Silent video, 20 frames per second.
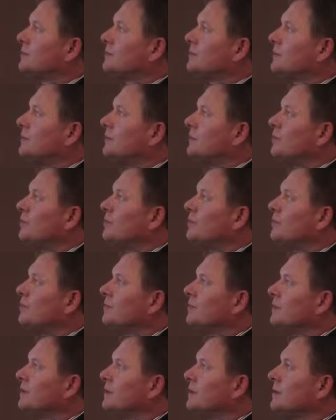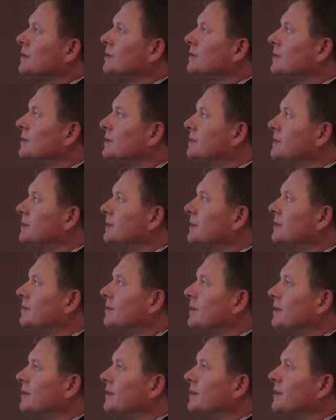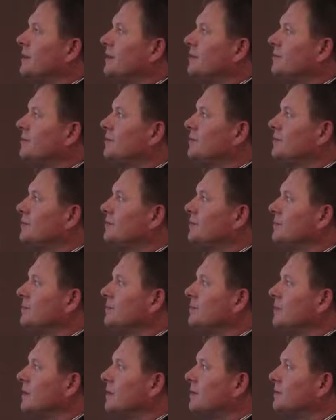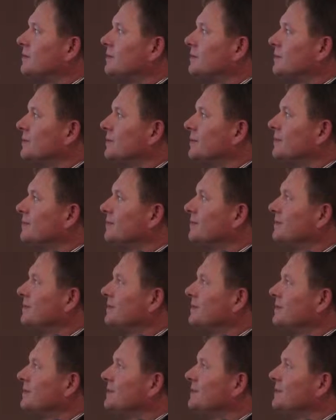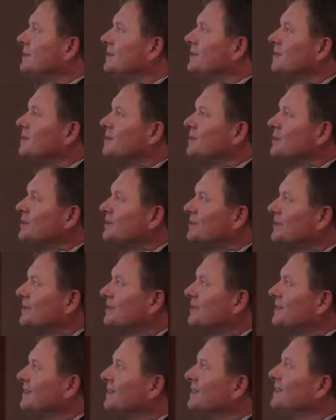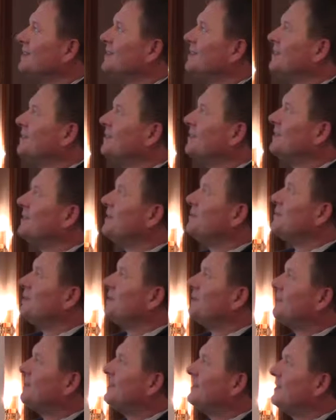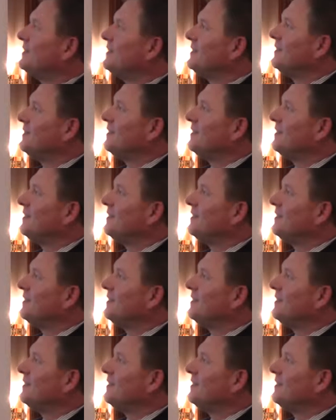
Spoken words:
So this is a legal form. Oh, sorry, it's just repeated.